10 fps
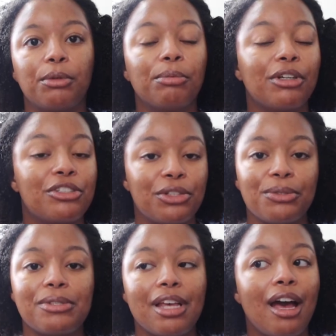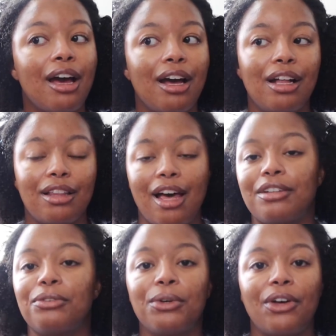will produce a lot
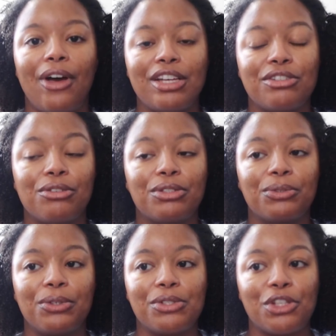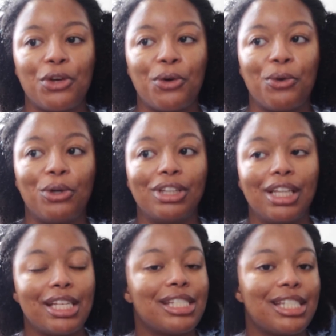of oil as usual. So
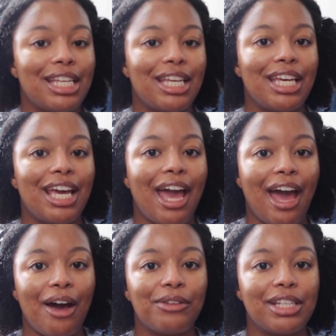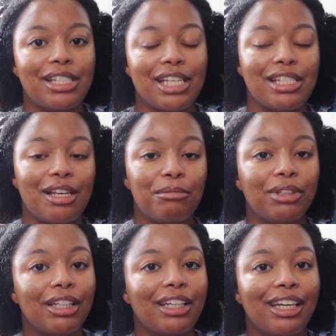let's see how this ends up
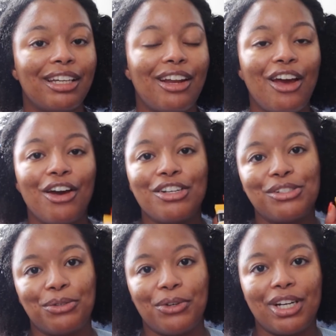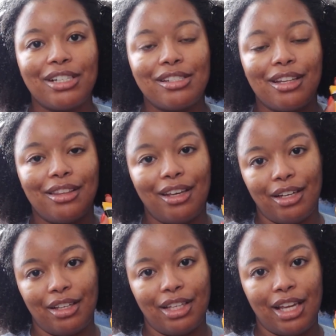looking towards the end of the